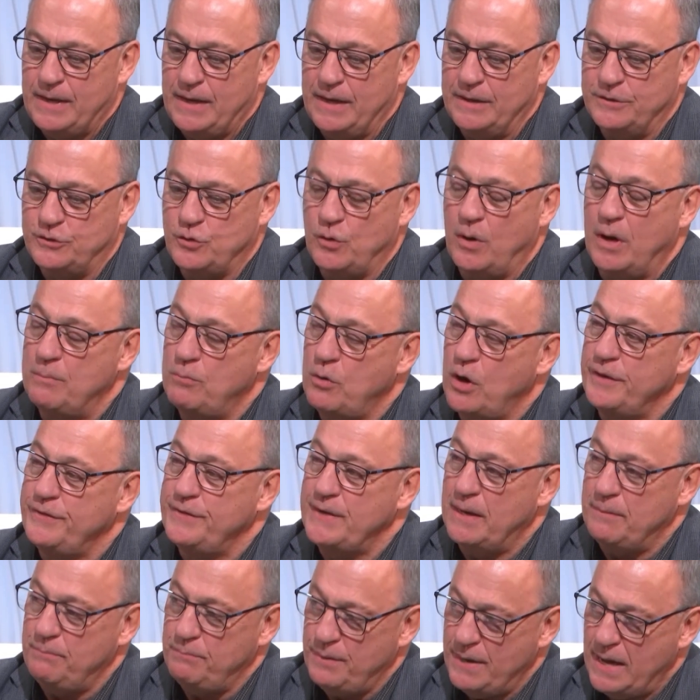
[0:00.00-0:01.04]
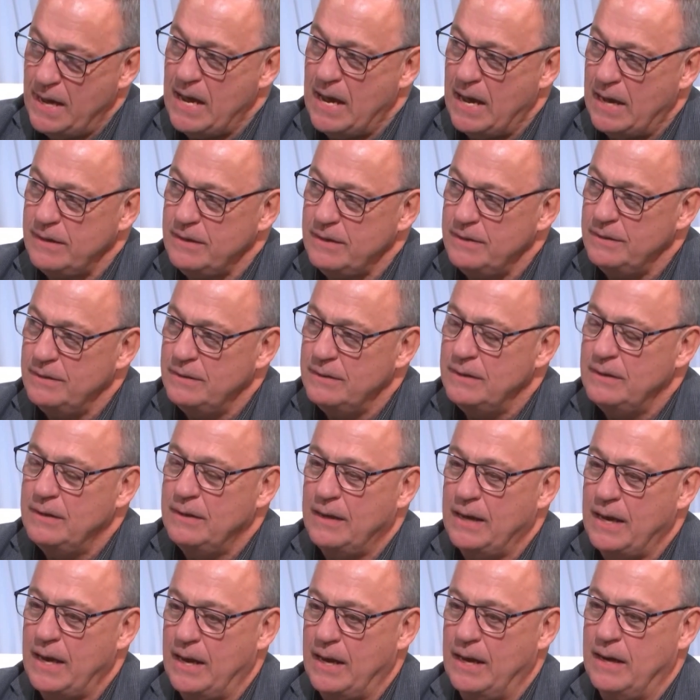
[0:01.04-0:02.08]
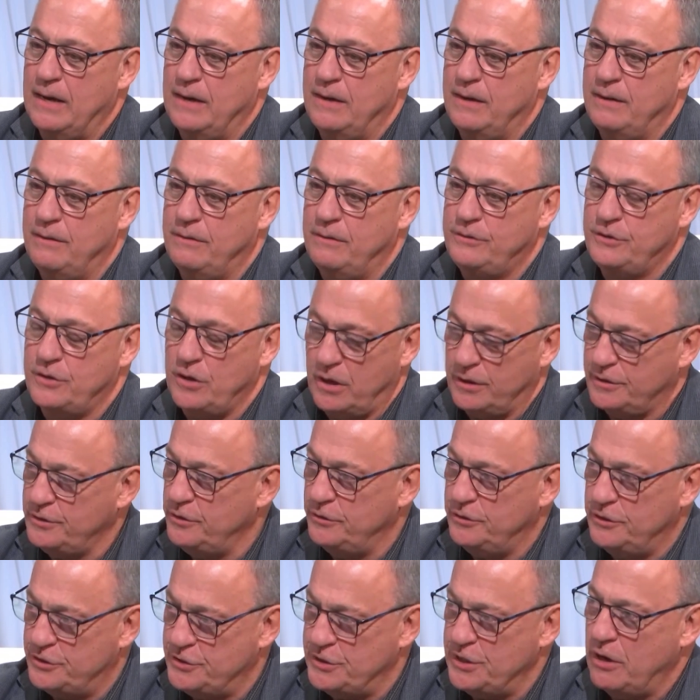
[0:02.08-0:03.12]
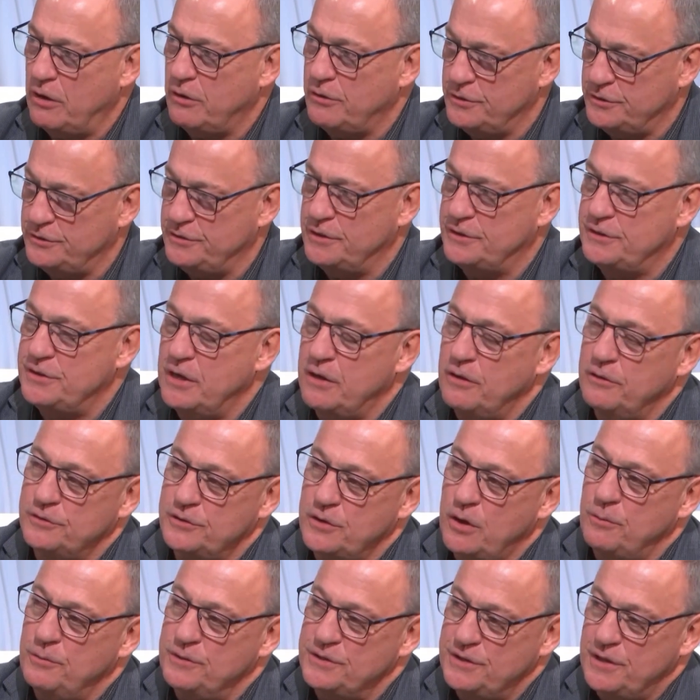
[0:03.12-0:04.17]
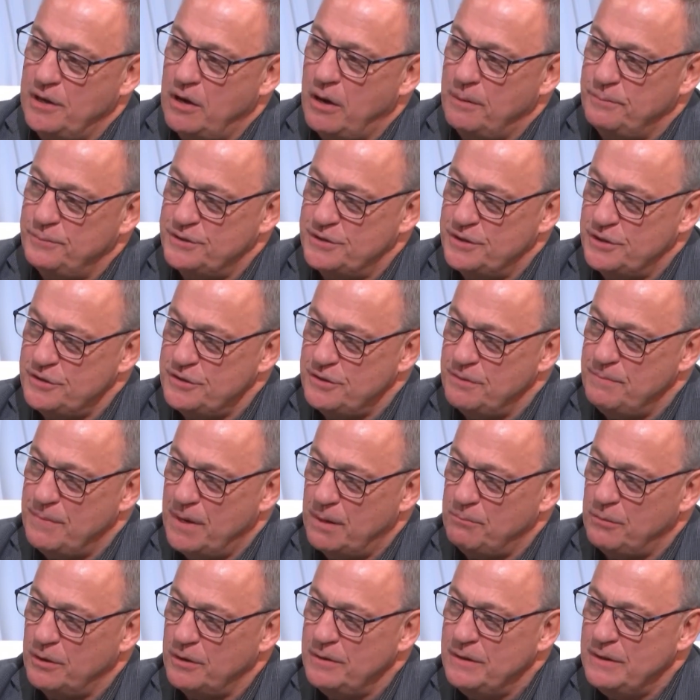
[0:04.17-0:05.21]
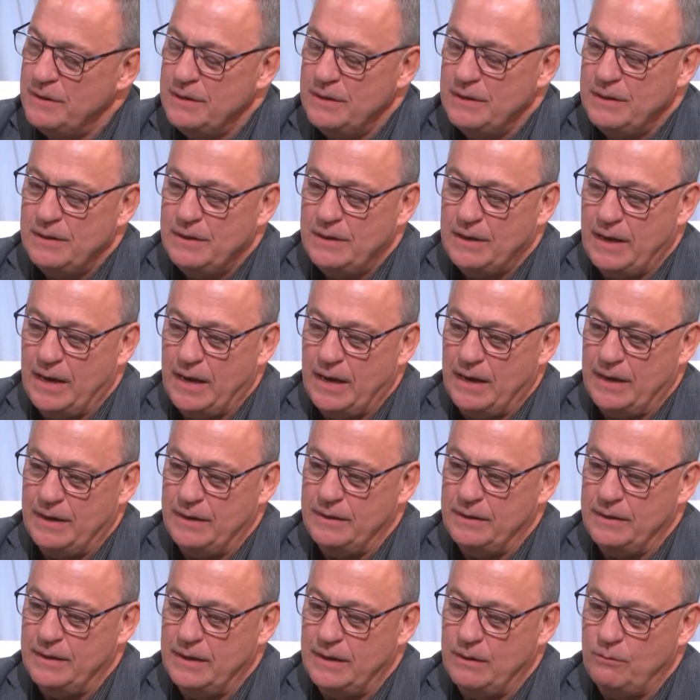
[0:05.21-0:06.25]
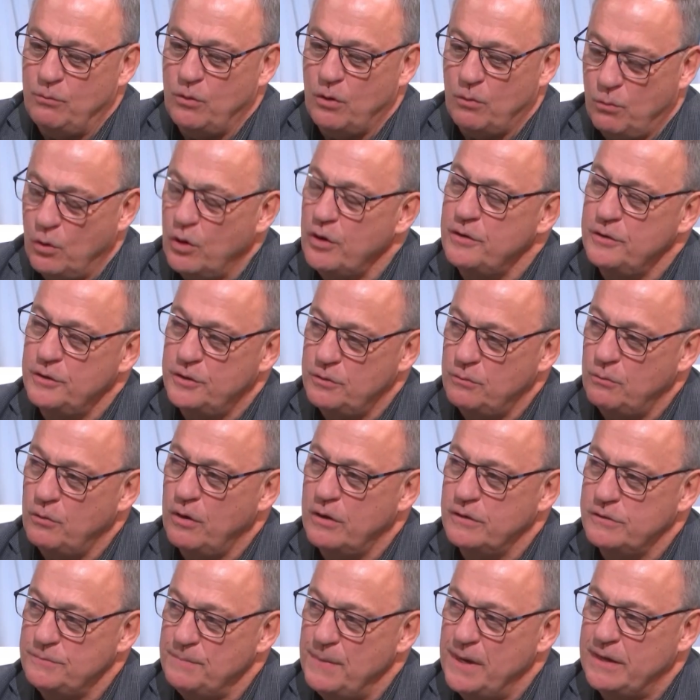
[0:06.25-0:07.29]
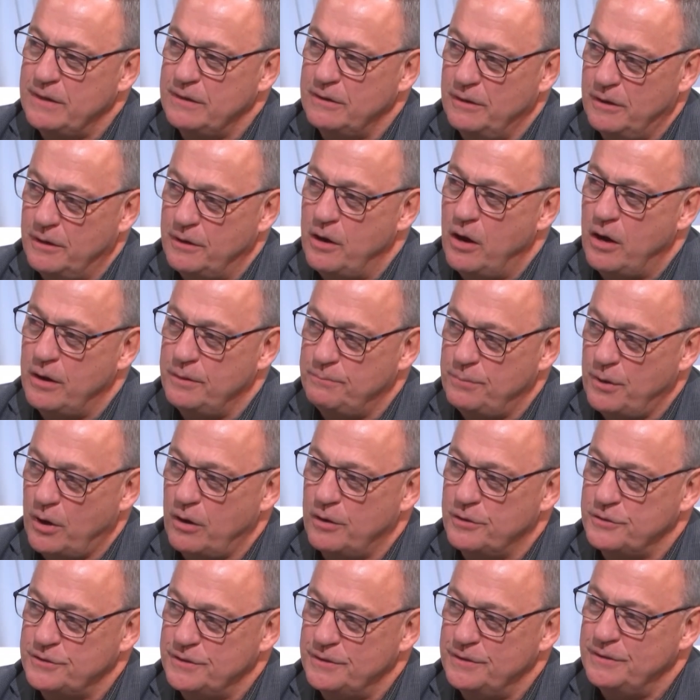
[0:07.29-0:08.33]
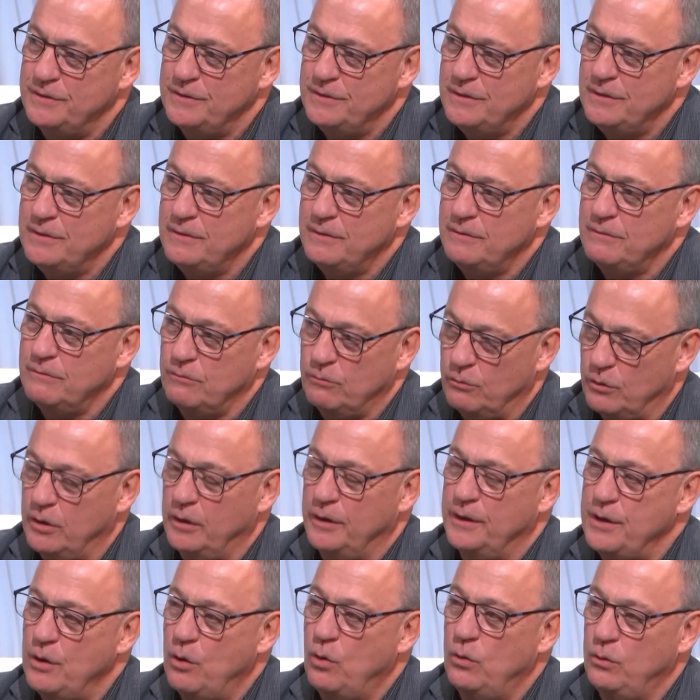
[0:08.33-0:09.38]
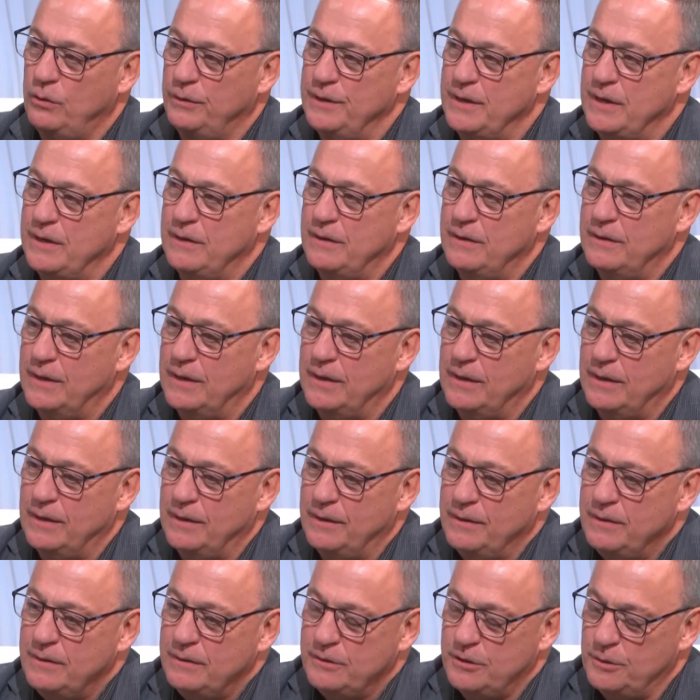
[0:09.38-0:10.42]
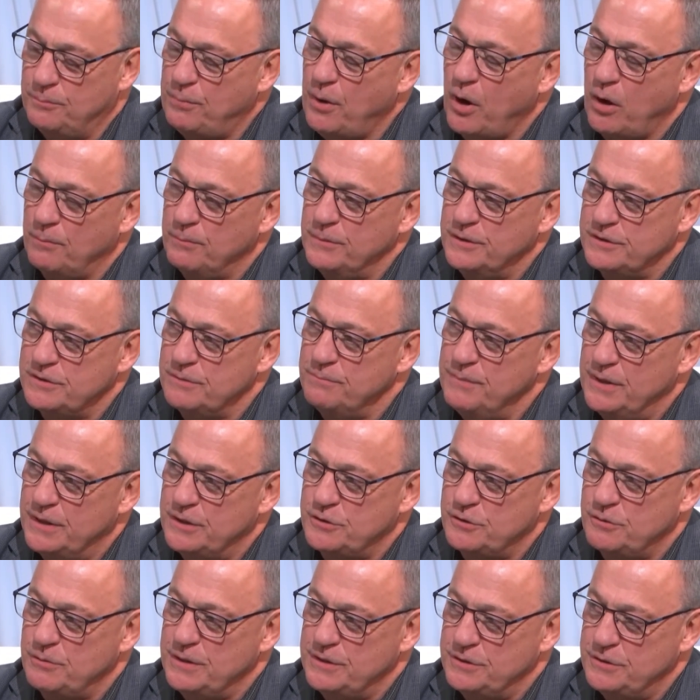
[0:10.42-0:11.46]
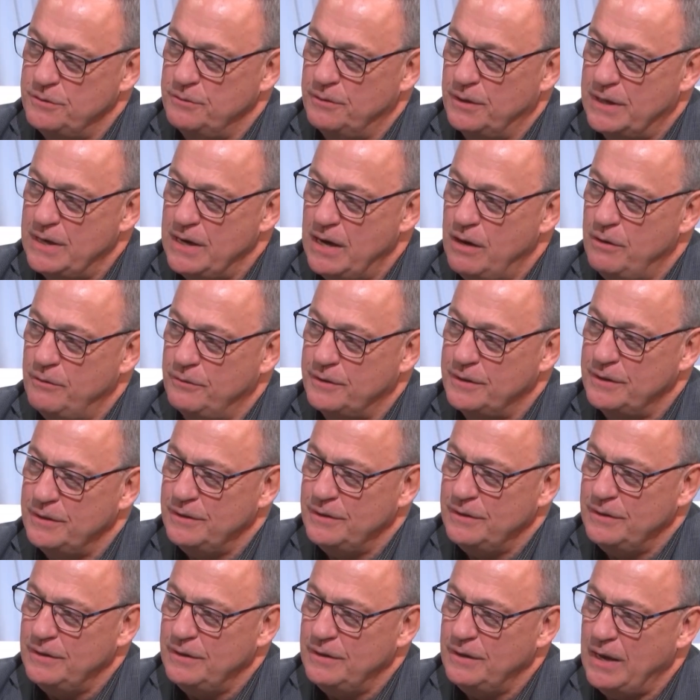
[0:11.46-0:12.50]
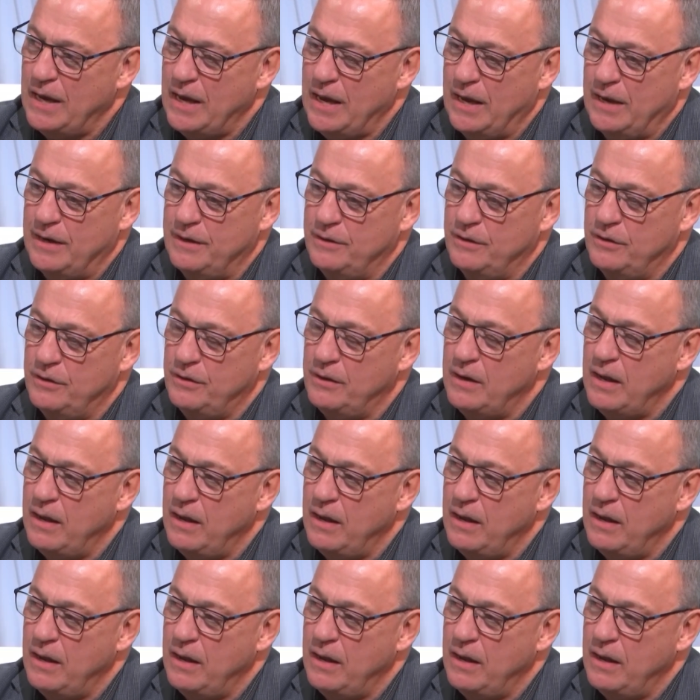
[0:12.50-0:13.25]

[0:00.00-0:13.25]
so I brought that back and talked to the chair, because the chair is always the opposition member. And we're working towards making it a nonpartisan, really holding departments and ministries to account, and